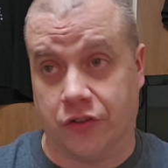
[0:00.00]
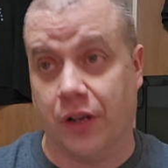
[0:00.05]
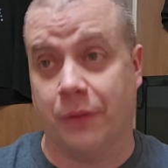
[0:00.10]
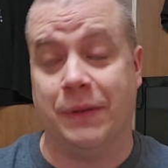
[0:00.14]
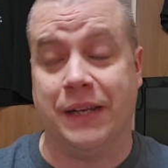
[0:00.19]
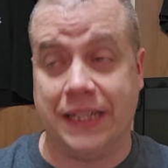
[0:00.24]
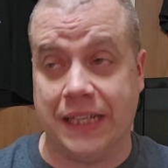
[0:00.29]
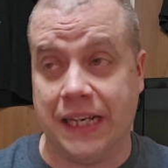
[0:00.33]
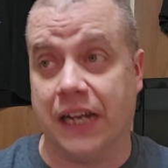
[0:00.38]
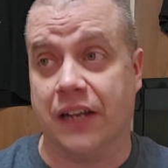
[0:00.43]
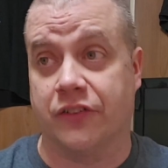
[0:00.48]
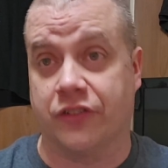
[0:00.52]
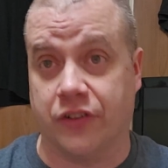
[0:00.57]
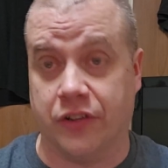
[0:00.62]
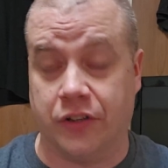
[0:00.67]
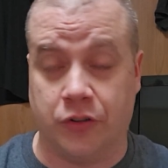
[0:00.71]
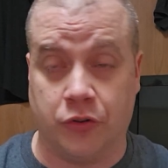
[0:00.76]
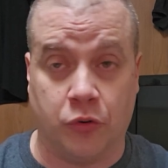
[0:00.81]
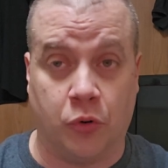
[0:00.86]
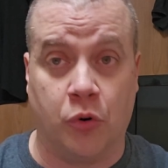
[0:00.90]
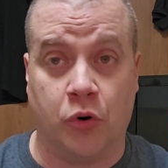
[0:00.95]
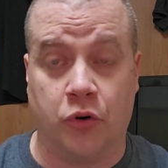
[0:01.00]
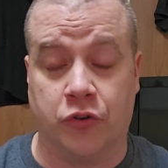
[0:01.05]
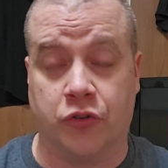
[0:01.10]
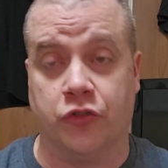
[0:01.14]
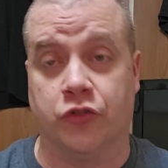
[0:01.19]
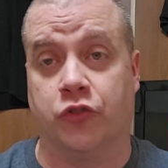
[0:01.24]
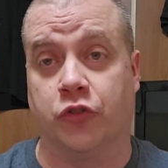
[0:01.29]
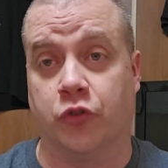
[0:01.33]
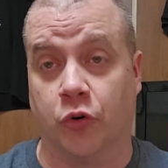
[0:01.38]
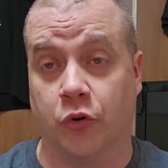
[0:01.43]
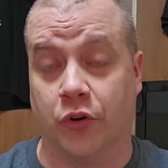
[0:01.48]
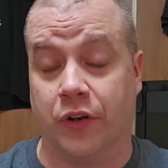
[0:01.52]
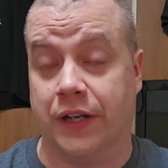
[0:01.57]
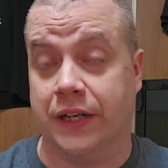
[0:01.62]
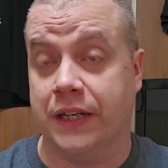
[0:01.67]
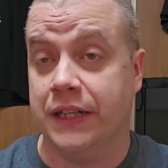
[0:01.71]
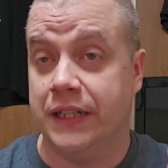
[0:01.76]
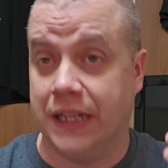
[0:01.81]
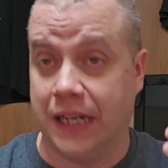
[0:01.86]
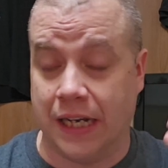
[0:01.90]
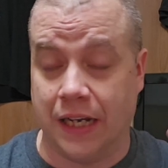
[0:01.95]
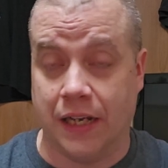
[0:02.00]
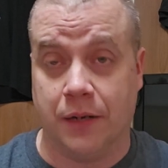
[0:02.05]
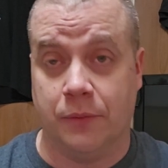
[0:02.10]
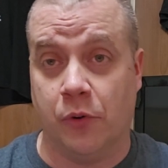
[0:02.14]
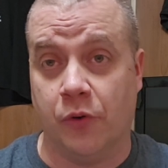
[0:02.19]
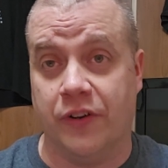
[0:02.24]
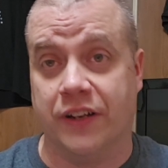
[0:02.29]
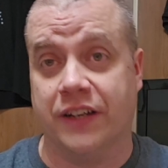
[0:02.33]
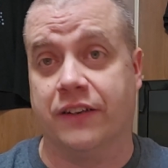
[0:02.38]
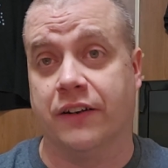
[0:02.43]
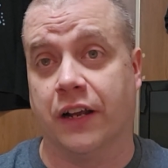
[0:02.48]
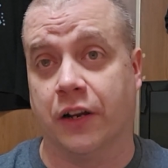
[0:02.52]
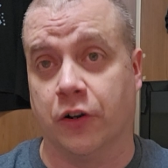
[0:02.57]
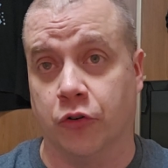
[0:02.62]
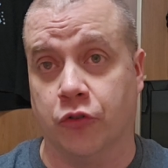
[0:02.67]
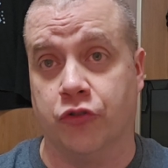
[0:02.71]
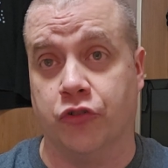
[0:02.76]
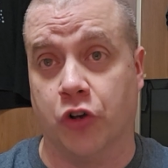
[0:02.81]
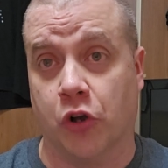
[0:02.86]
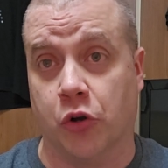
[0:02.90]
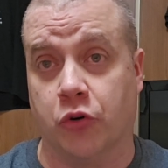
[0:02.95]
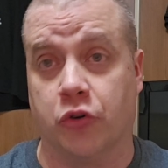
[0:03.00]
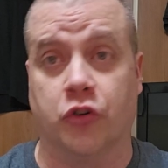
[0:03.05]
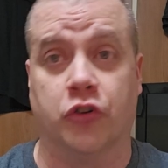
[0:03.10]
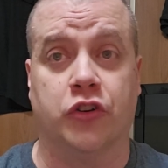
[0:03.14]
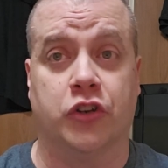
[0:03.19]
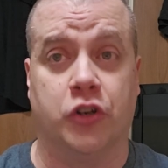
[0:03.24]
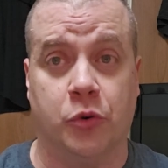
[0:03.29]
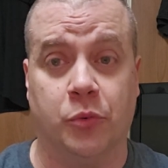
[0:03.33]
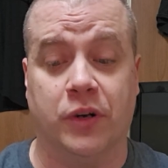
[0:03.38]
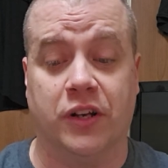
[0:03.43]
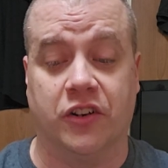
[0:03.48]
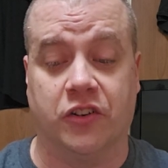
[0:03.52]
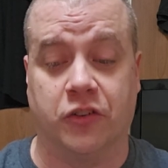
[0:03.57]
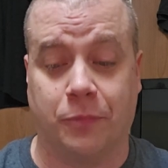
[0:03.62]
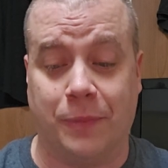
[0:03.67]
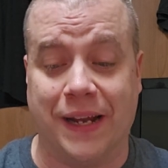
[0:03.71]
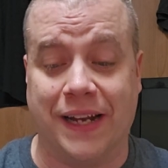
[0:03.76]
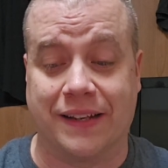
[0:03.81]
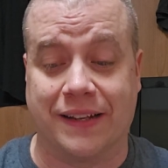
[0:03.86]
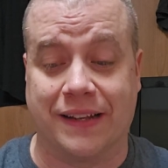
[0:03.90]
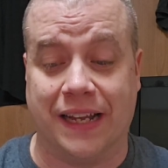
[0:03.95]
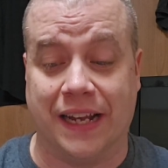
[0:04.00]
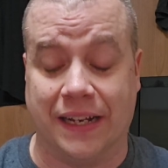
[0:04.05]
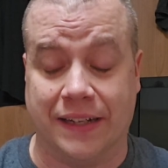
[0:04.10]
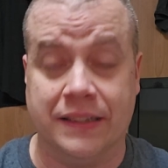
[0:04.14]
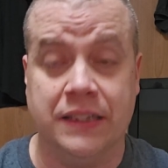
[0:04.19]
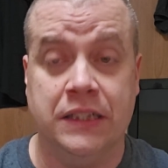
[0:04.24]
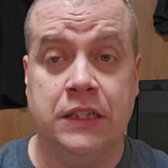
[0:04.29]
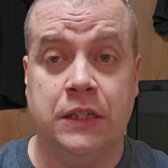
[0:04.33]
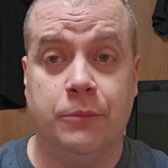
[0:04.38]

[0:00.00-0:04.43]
I mean, yes, in an origin story and a movie titled Joker, you would expect that.